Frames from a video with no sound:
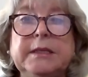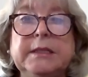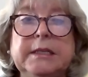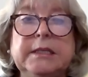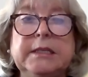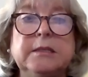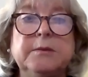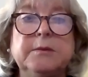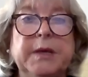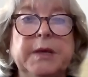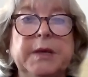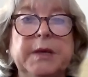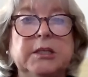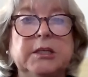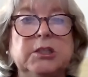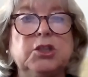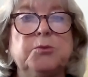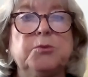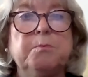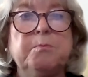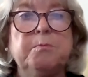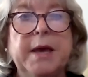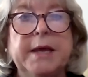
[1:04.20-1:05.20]
need to
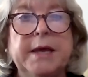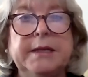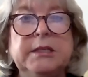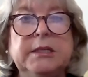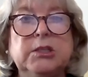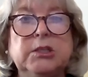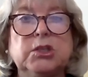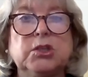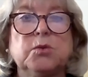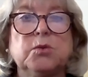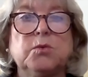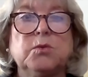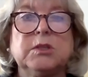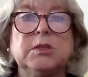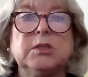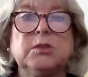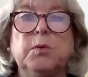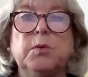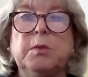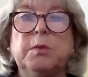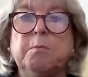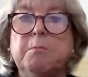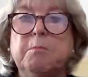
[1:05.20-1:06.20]
manage many
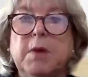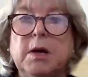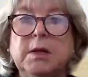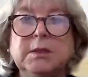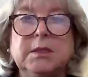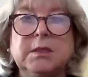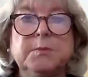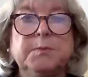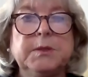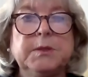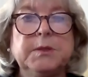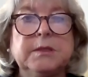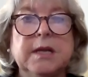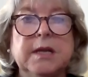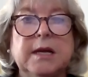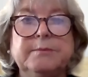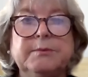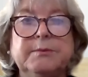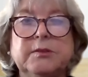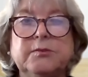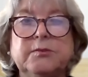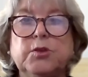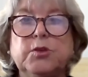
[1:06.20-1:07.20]
stores with multiple
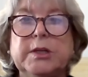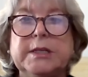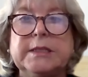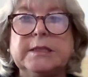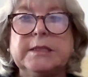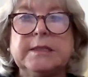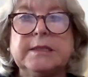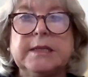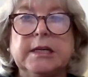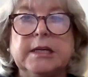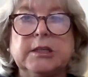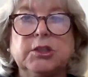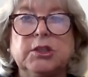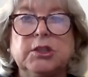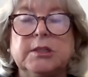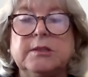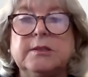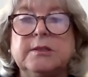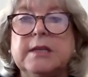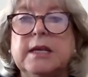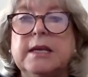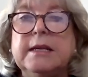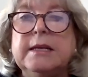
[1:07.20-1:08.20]
types of
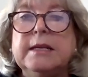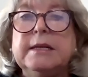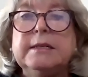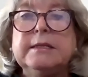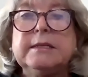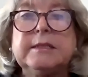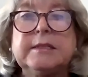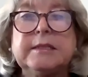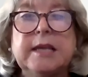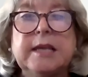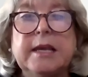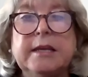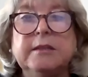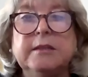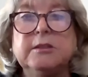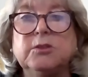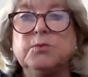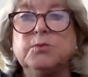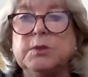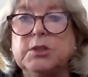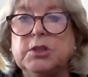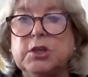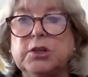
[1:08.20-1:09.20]
transactions,
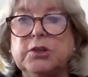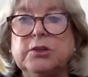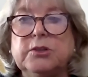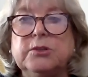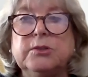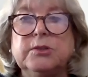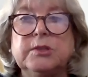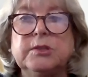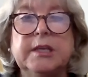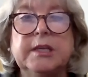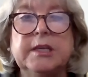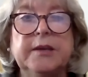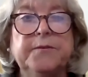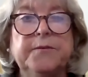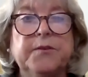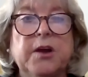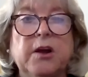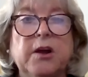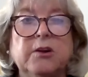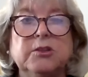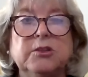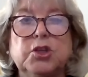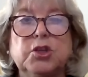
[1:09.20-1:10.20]
sales, returns, gift
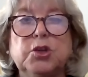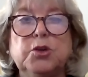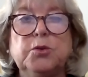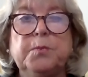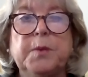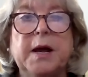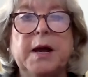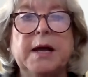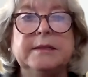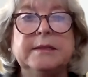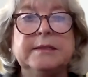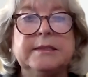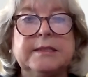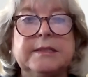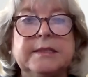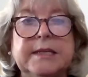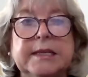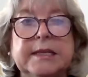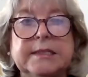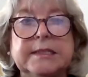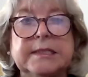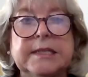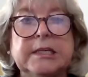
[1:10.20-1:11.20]
cards, coupons,
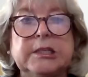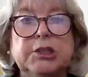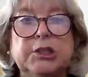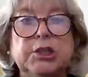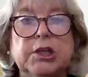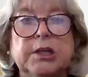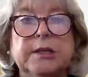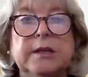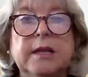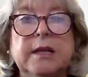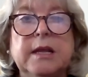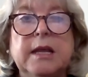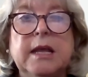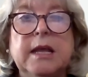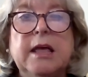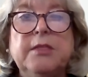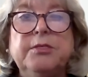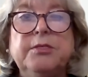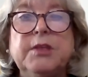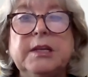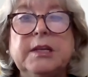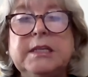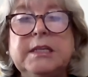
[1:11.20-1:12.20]
taxation,
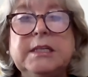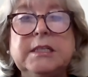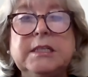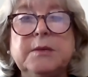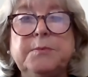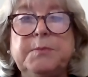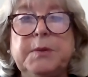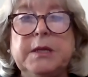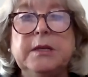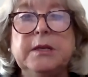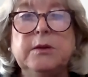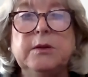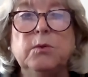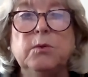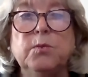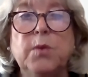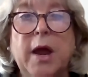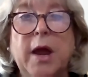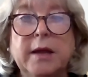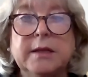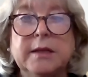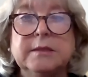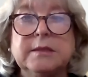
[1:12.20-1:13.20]
that need to be
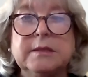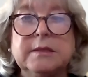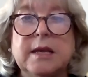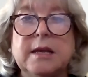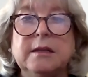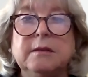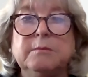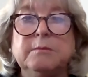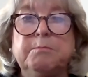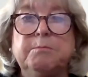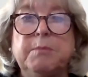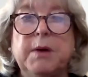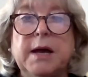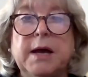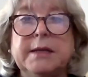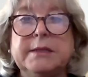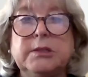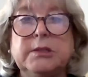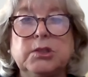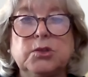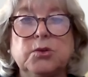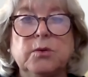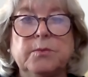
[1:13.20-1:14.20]
reconciled by
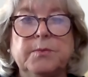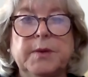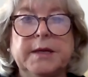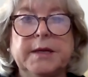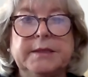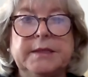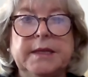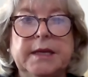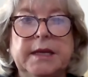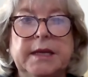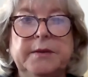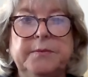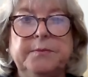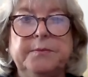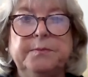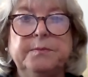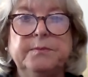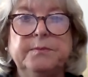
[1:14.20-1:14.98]
store by day.